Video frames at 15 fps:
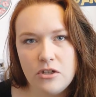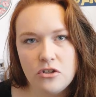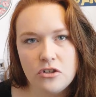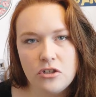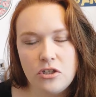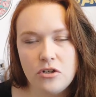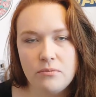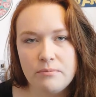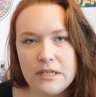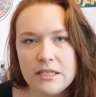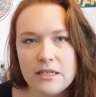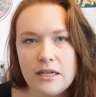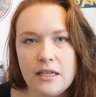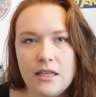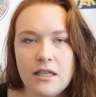just so you don't
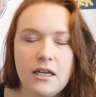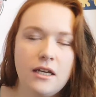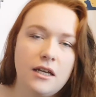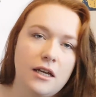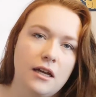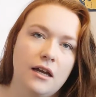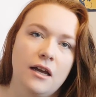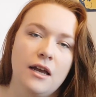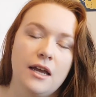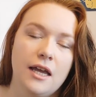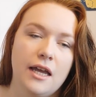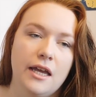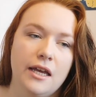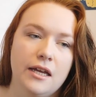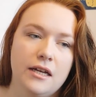miss anything,
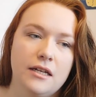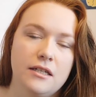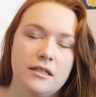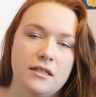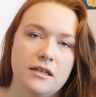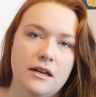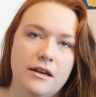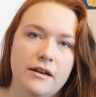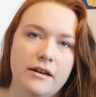and